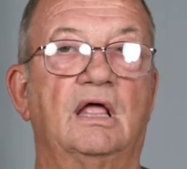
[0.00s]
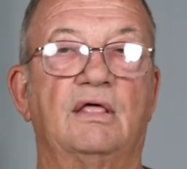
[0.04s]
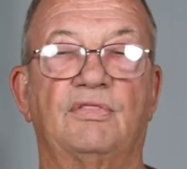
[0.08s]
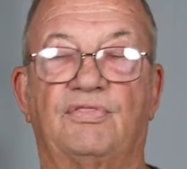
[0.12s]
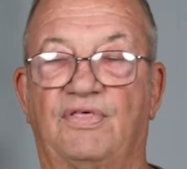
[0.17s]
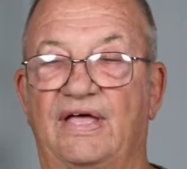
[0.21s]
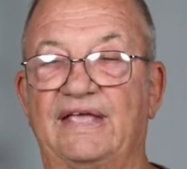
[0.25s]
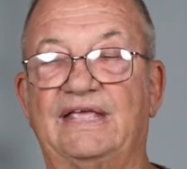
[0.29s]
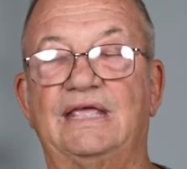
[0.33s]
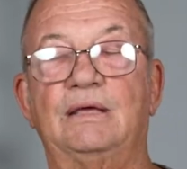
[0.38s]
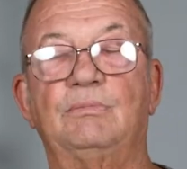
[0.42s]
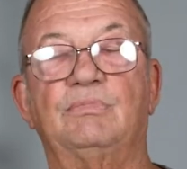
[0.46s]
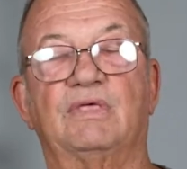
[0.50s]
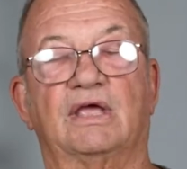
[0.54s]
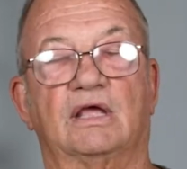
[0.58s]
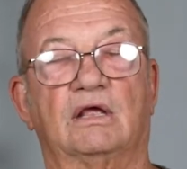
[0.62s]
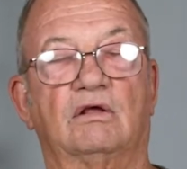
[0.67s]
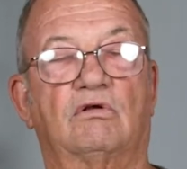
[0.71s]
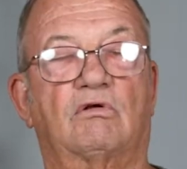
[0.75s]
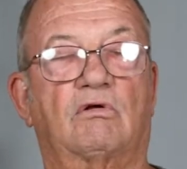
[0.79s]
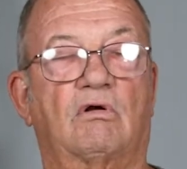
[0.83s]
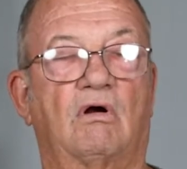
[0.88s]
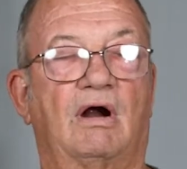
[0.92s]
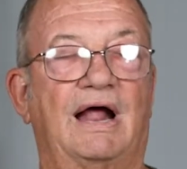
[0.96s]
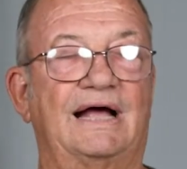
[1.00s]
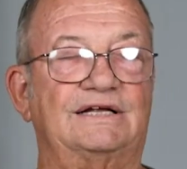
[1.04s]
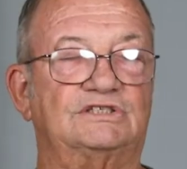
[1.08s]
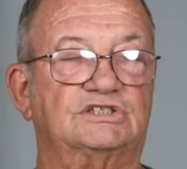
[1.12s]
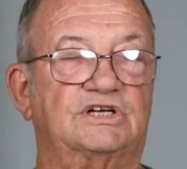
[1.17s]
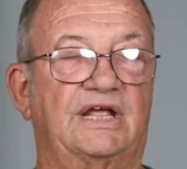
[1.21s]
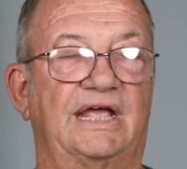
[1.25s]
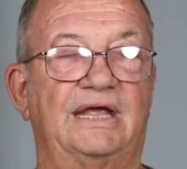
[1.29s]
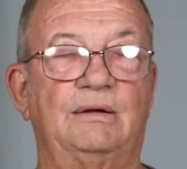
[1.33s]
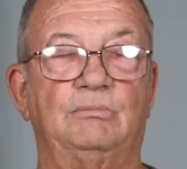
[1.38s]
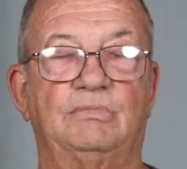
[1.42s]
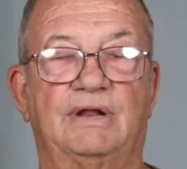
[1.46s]
Thank Him that Christ
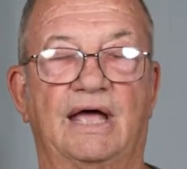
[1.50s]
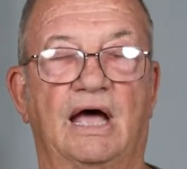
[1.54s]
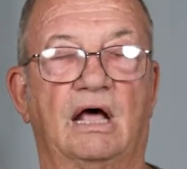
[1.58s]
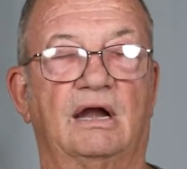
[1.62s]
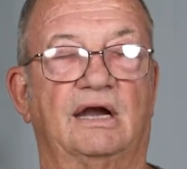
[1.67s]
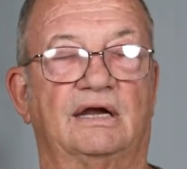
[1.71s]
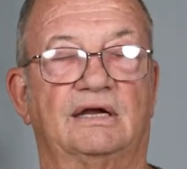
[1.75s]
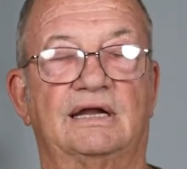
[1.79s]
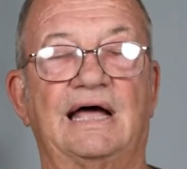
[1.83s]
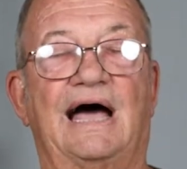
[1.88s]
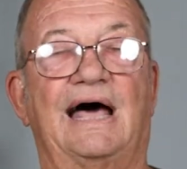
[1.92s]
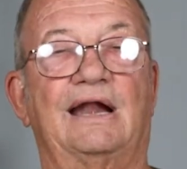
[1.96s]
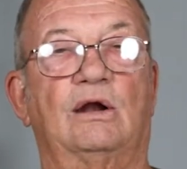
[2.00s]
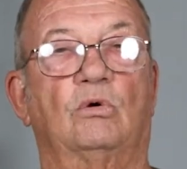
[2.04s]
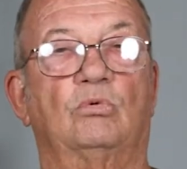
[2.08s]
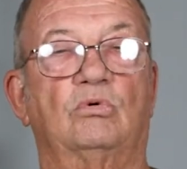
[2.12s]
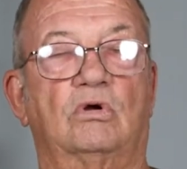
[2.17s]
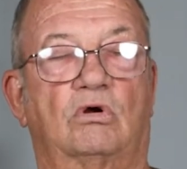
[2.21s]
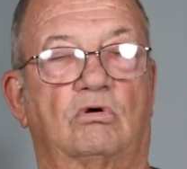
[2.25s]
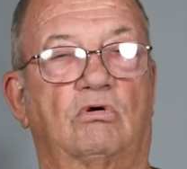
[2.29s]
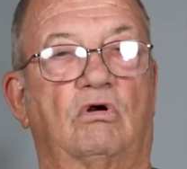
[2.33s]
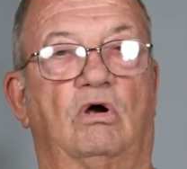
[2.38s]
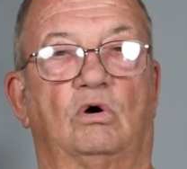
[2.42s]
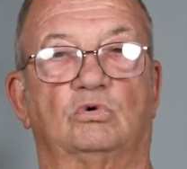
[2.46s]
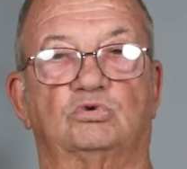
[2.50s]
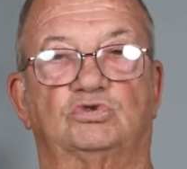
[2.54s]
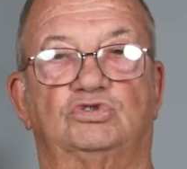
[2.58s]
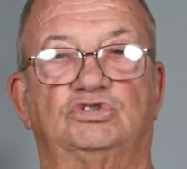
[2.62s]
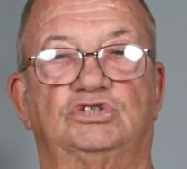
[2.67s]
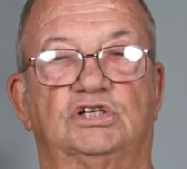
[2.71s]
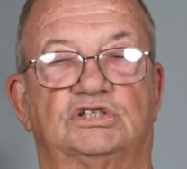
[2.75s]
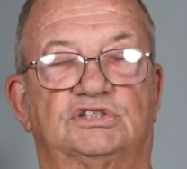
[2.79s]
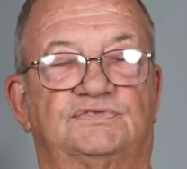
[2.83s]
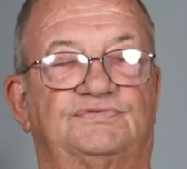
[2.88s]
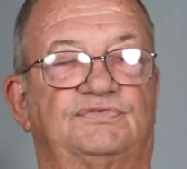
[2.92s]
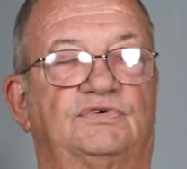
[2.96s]
came down and died on the cross
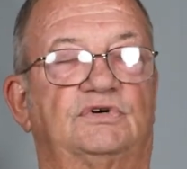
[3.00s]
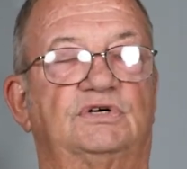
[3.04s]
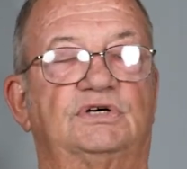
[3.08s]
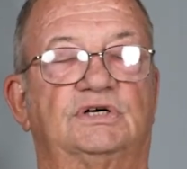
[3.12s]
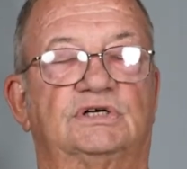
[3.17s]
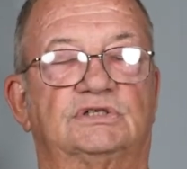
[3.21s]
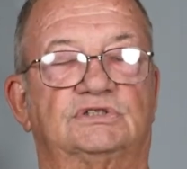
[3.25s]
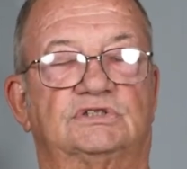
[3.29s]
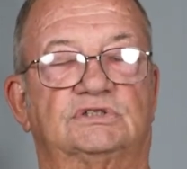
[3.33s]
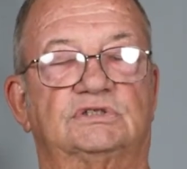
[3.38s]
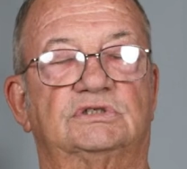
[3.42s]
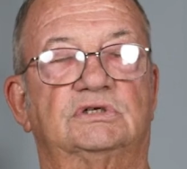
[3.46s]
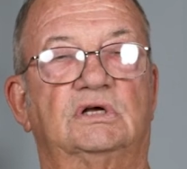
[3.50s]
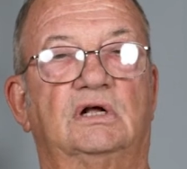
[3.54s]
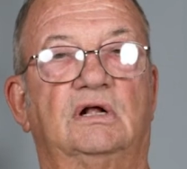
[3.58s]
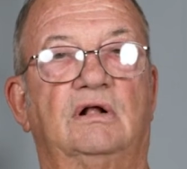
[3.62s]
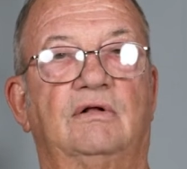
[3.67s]
just for us